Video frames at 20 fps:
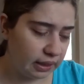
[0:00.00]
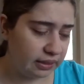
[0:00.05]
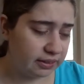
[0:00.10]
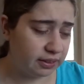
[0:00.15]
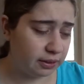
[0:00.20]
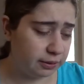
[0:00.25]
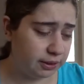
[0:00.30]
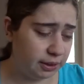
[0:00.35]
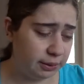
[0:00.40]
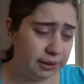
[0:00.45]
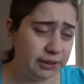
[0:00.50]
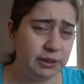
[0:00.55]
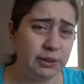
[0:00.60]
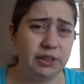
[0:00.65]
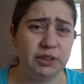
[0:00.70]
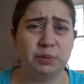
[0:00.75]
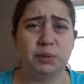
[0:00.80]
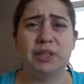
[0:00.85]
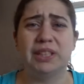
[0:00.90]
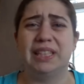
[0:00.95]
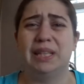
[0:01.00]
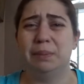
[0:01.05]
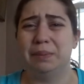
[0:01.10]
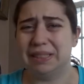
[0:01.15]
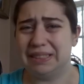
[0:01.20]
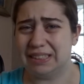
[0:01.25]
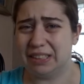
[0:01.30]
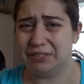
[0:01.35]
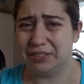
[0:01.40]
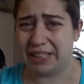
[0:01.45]
So, you know, I do this more to keep
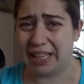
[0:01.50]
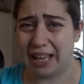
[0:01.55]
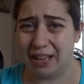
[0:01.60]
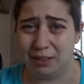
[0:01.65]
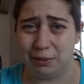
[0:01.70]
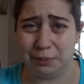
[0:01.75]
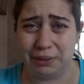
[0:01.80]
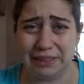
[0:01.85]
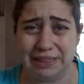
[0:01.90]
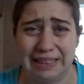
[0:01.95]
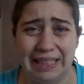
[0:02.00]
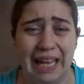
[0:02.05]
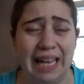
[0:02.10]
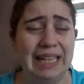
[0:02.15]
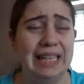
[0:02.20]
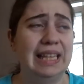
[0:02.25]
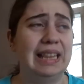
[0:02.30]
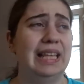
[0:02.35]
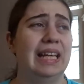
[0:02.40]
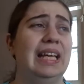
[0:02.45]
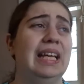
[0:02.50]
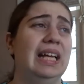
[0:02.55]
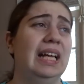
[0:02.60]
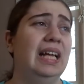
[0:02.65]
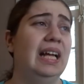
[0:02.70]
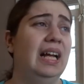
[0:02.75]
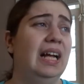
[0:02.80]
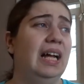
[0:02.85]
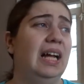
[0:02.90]
myself accountable than anything.